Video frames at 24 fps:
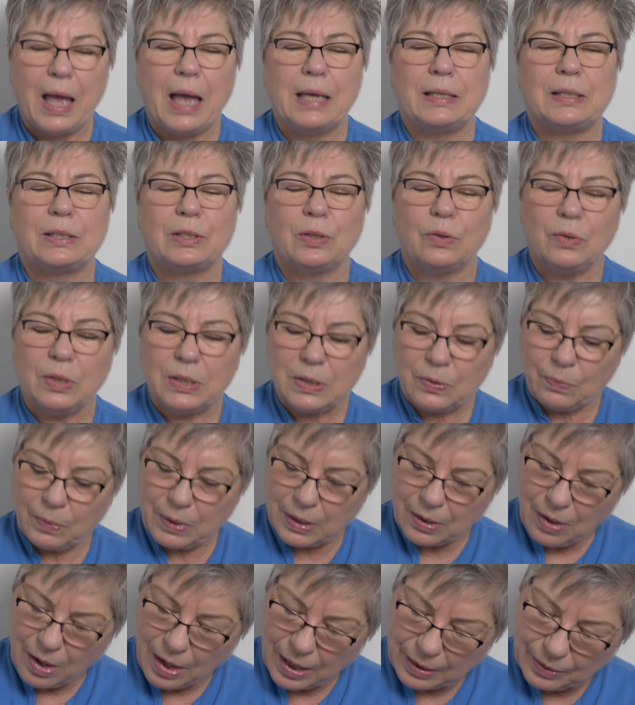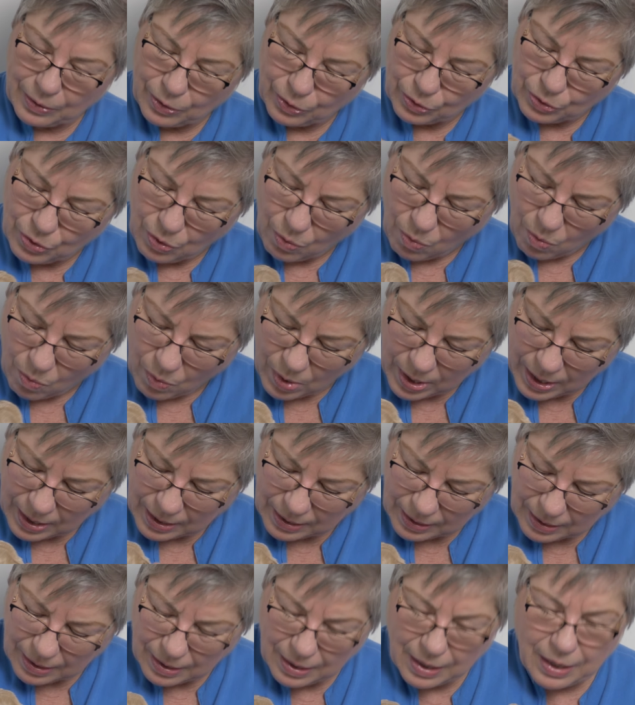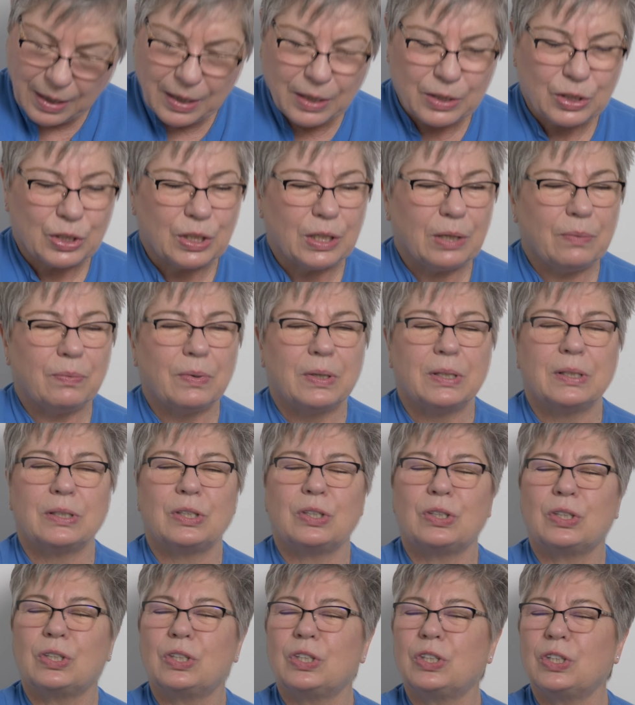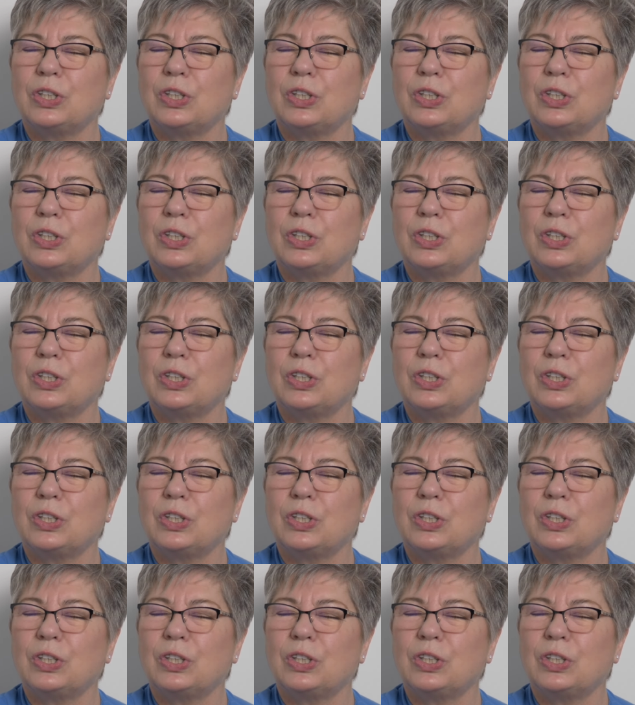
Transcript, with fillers: As soon as we got her going, she was